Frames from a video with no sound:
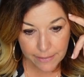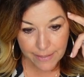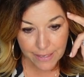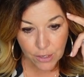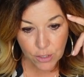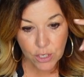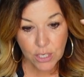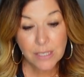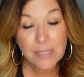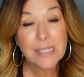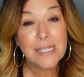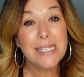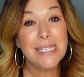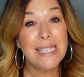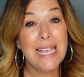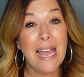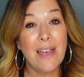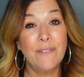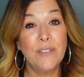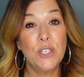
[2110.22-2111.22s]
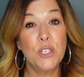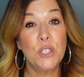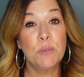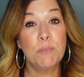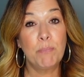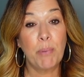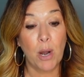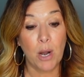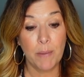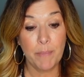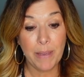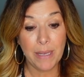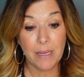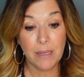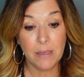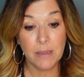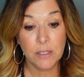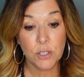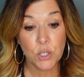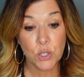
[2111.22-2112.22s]
They are called Savage
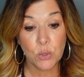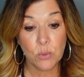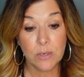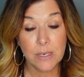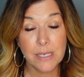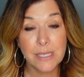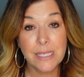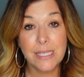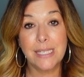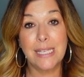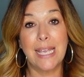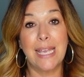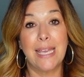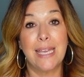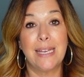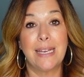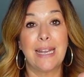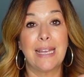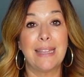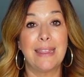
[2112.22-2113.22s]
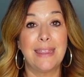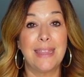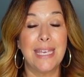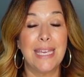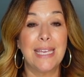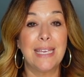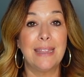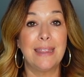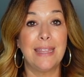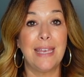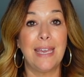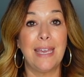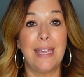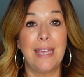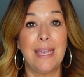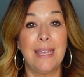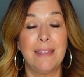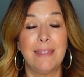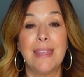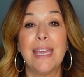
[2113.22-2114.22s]
Barbell shorts, and I think
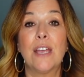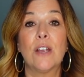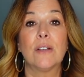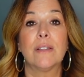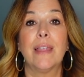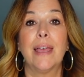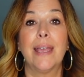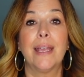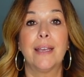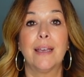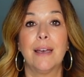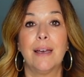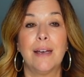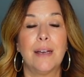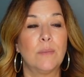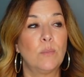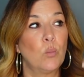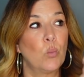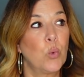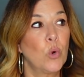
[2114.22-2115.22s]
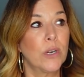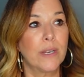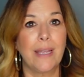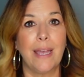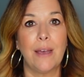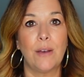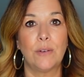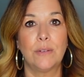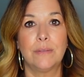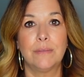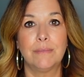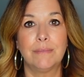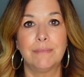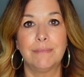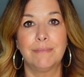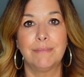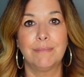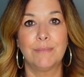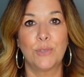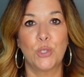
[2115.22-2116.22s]
they, they are like uh, workout
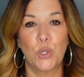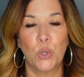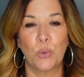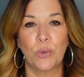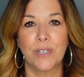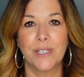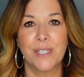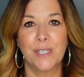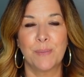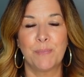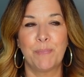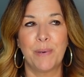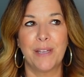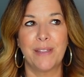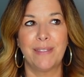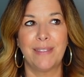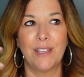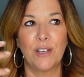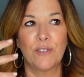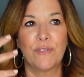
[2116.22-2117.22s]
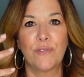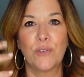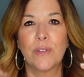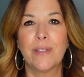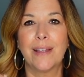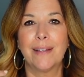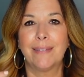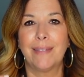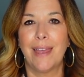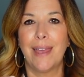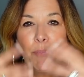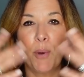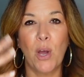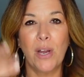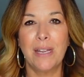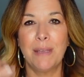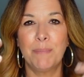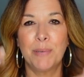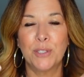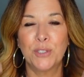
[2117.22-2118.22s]
shorts, but they're for like the
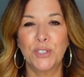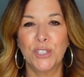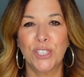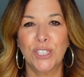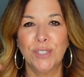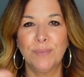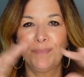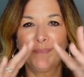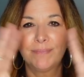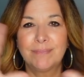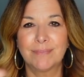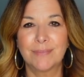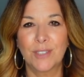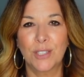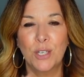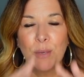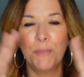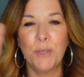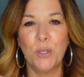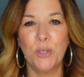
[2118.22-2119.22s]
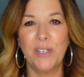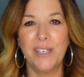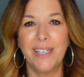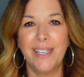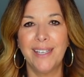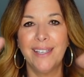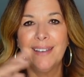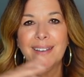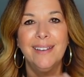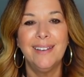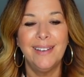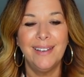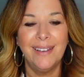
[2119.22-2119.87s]
bodybuilder community,